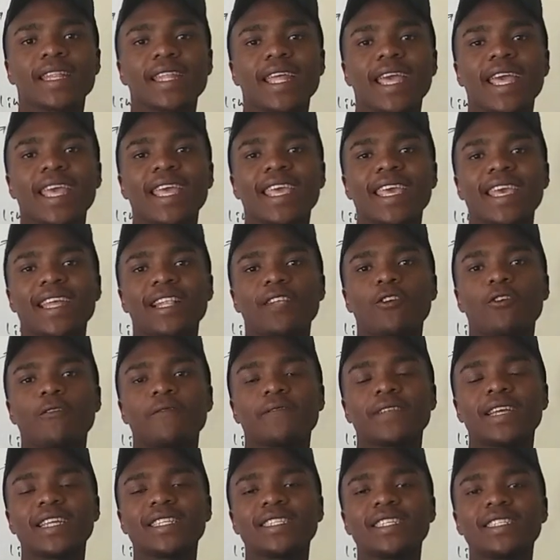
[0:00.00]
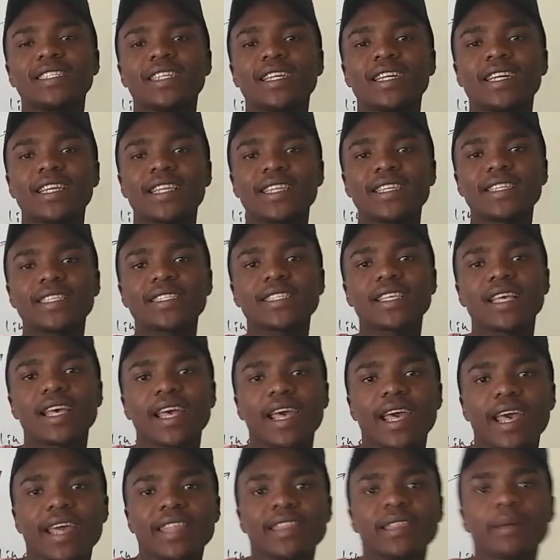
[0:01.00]
angle of 90 degrees
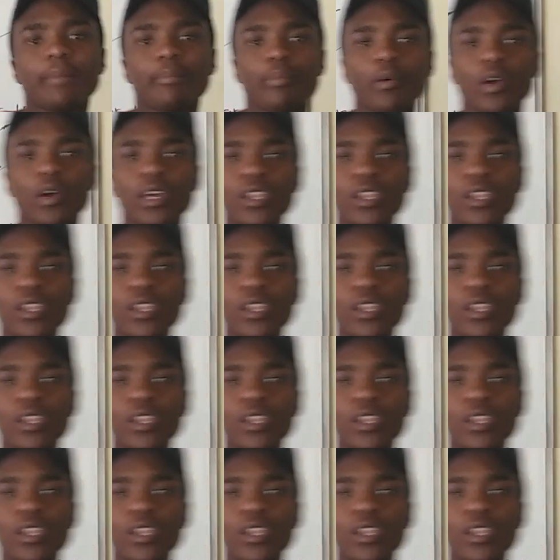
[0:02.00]
at the point